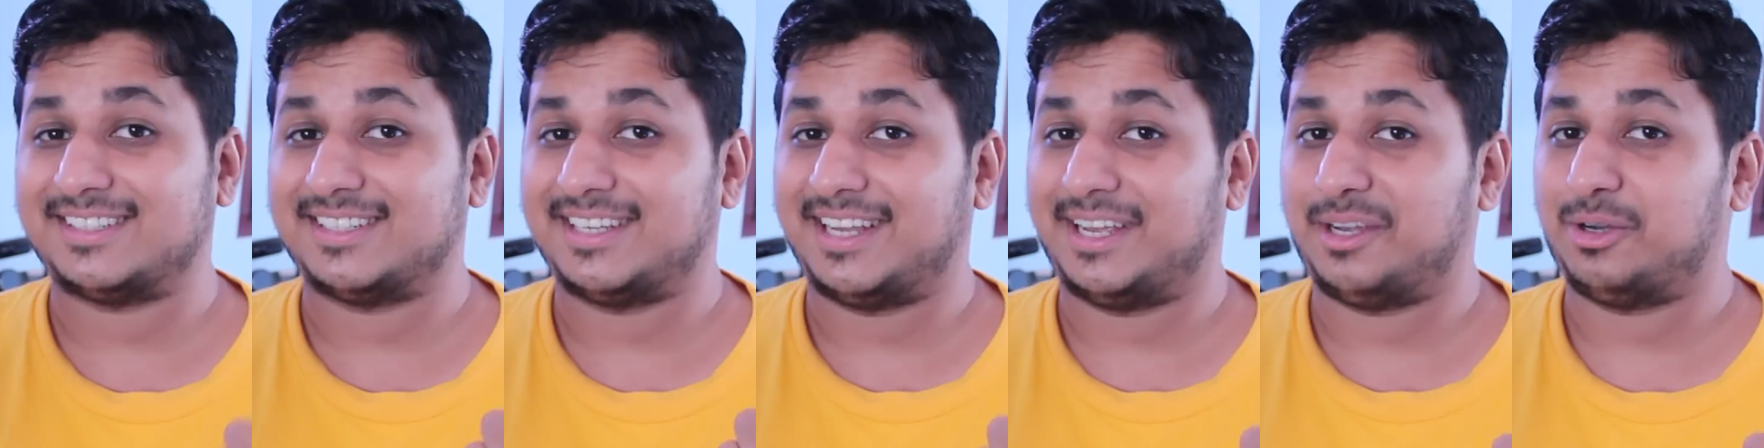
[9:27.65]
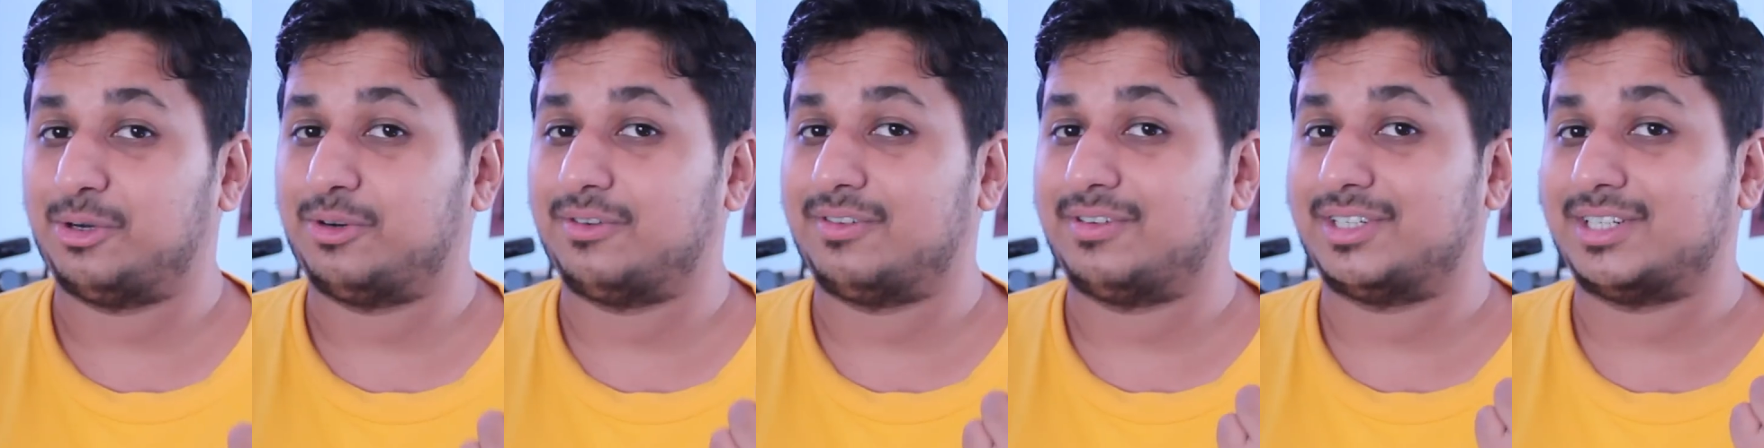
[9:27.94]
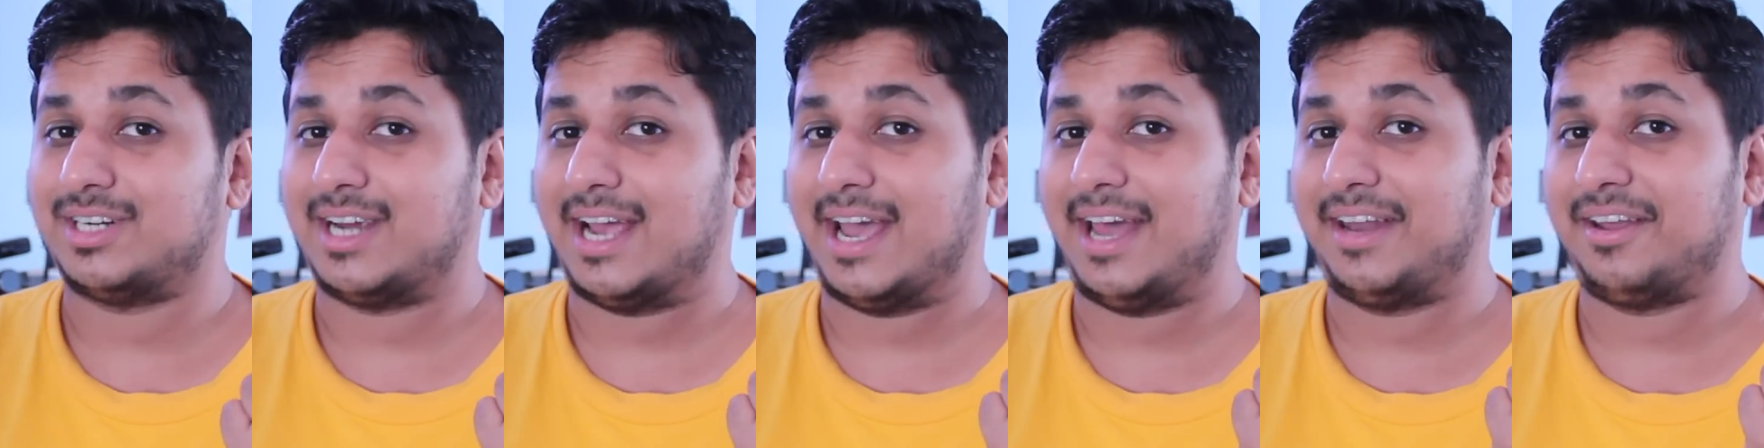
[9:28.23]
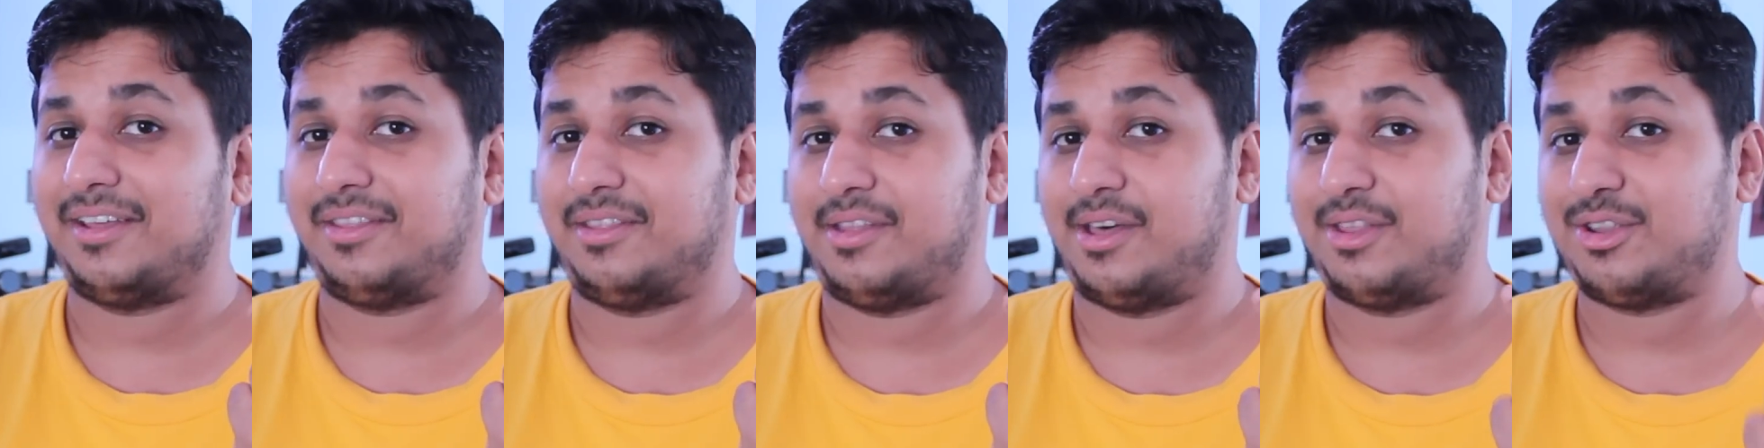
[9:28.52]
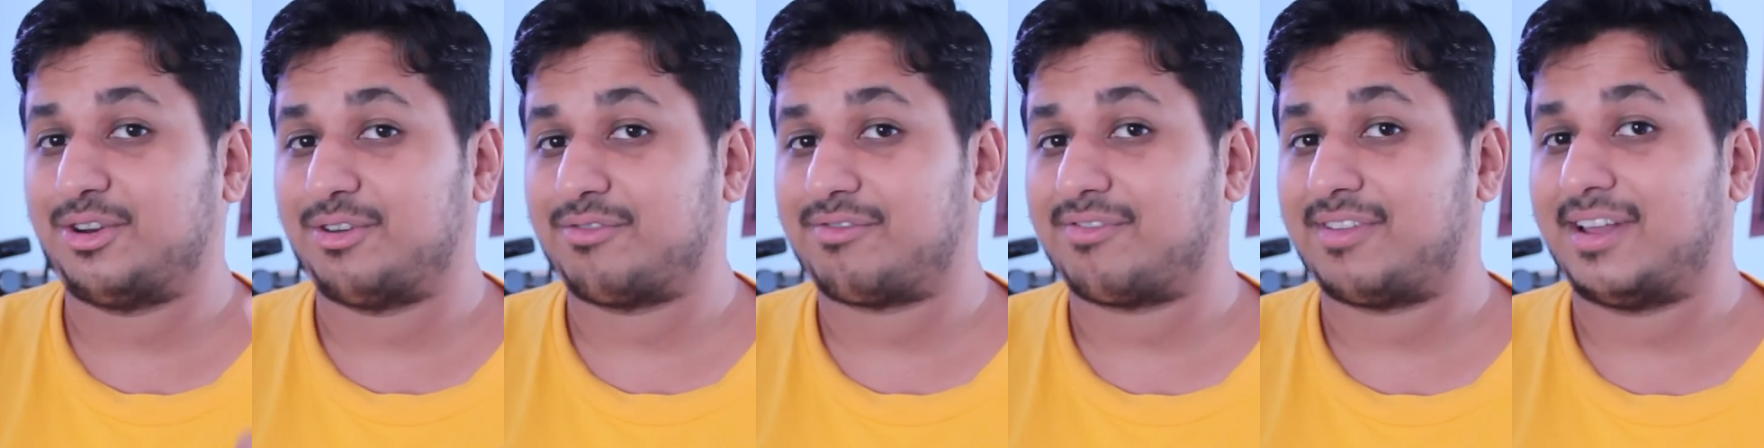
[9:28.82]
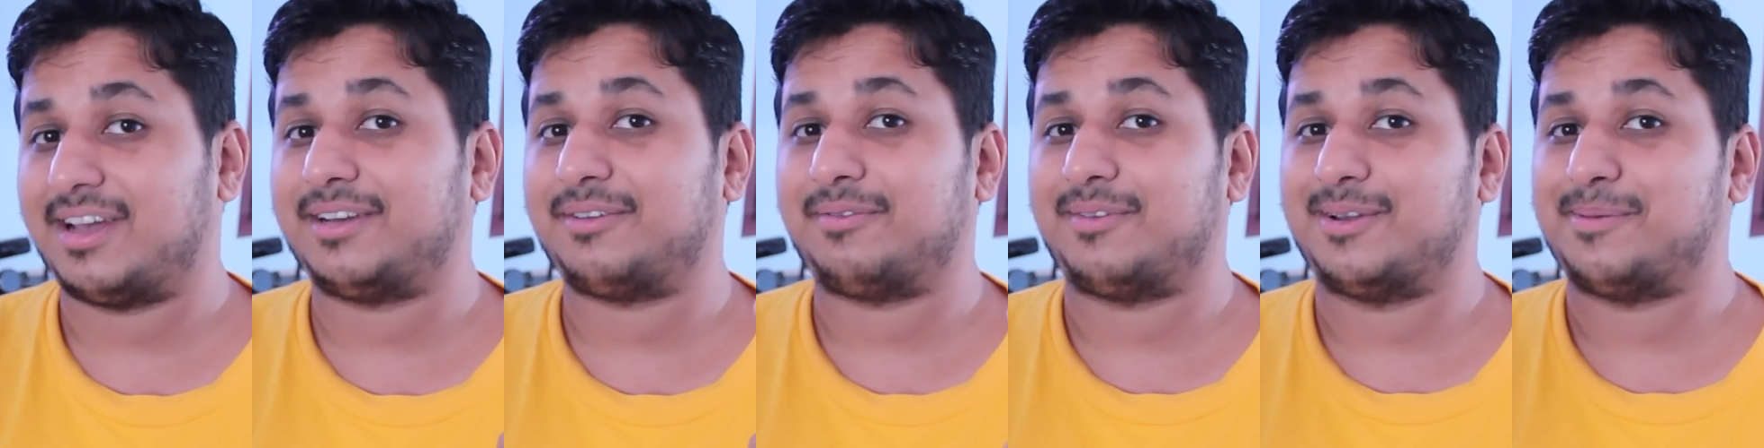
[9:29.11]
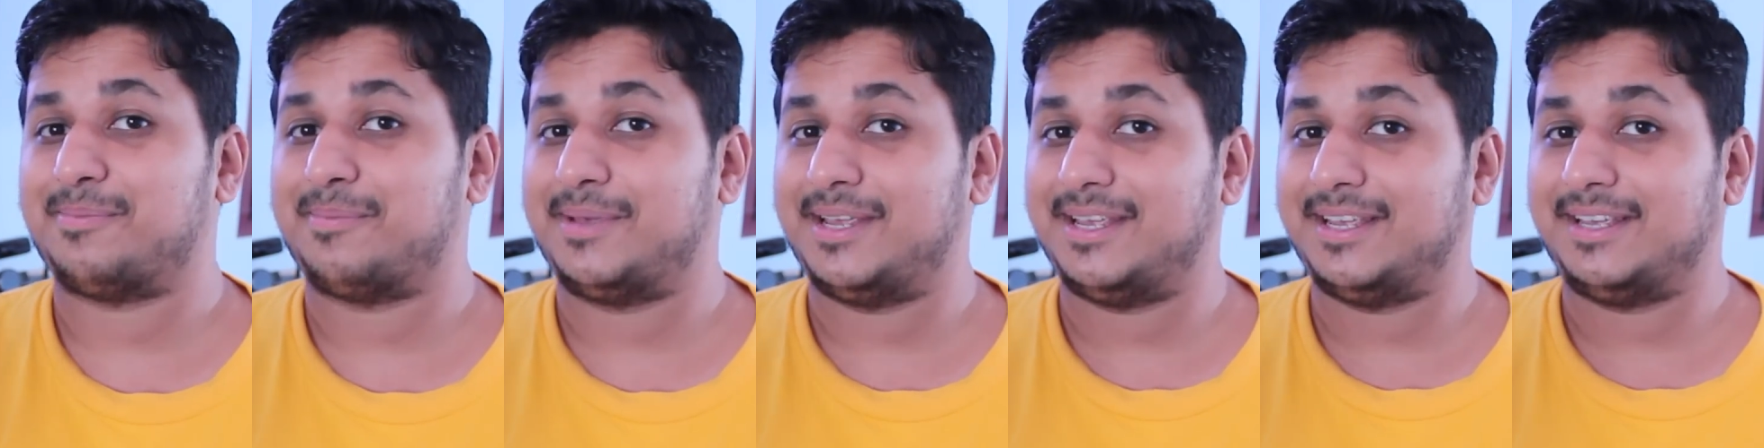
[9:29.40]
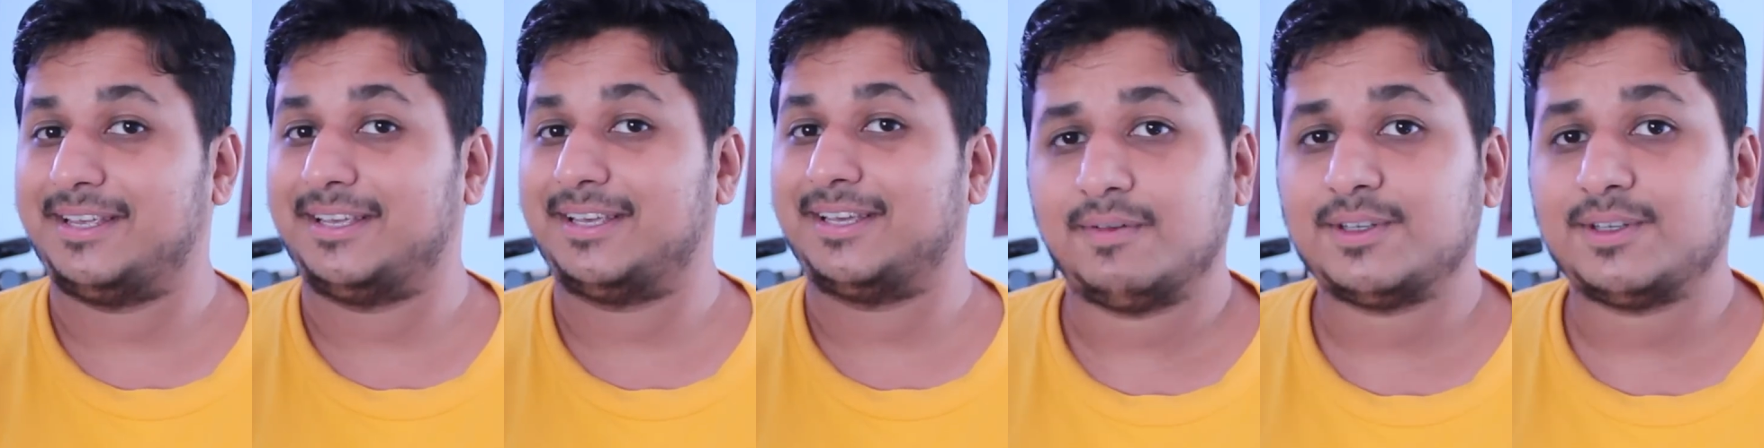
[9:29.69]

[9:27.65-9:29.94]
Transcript: a layover, and another flight with me,